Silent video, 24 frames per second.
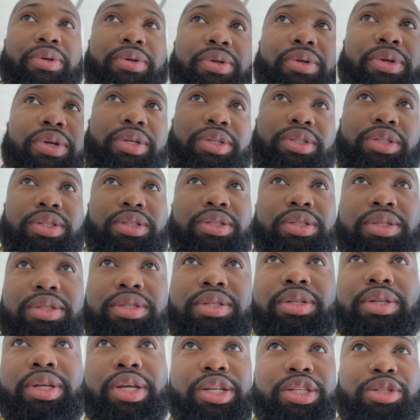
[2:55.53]
His
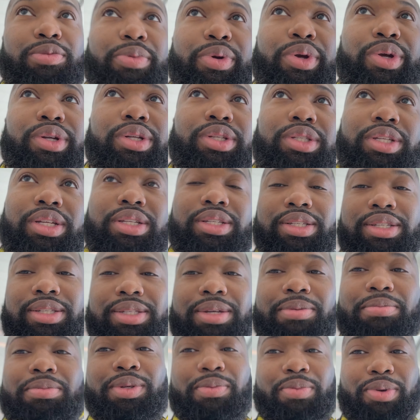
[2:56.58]
experience doesn't
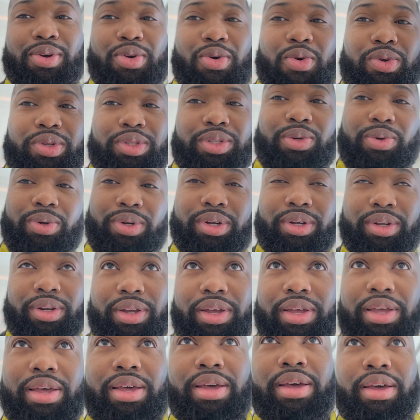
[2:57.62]
seem to be going so good.
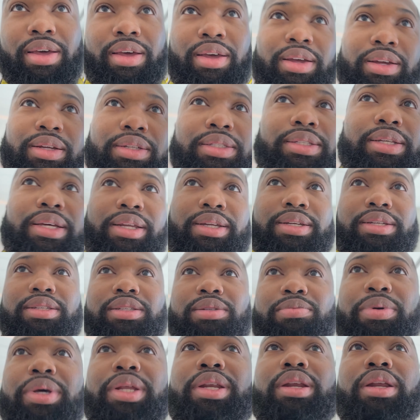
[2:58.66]
He said
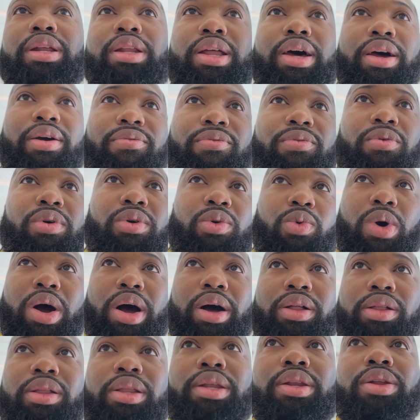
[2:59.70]
he's been in the line for a
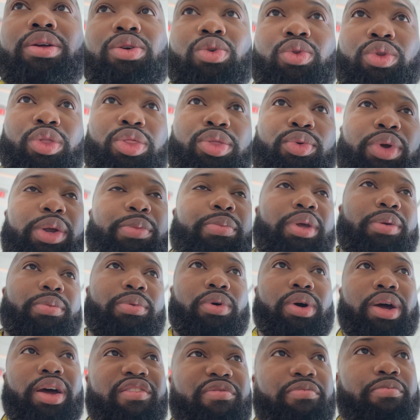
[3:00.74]
while and only 3
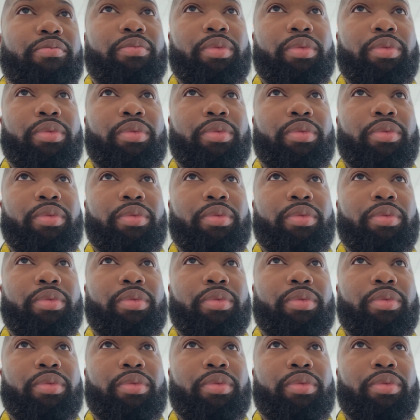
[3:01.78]
people have